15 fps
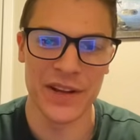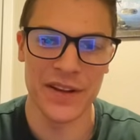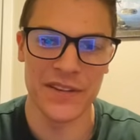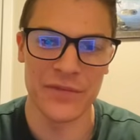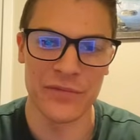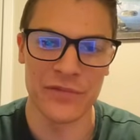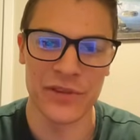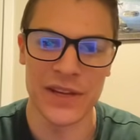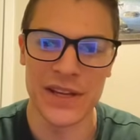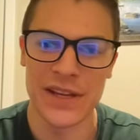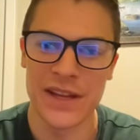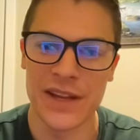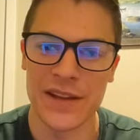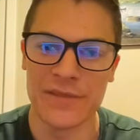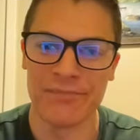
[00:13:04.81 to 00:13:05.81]
get some
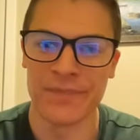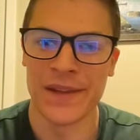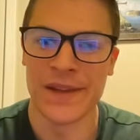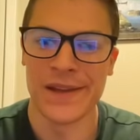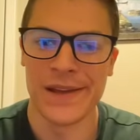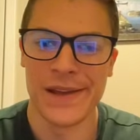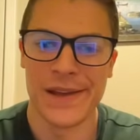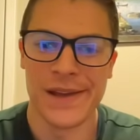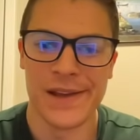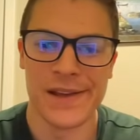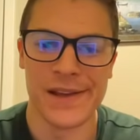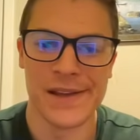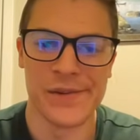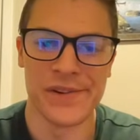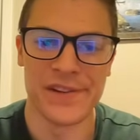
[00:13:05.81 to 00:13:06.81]
freaky in,
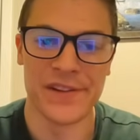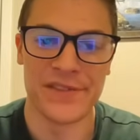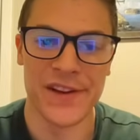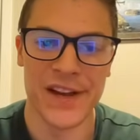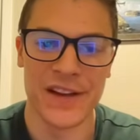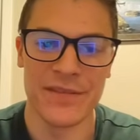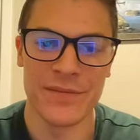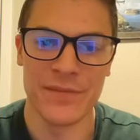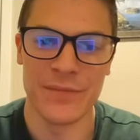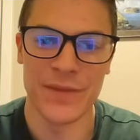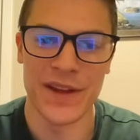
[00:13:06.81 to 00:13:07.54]
which is fine.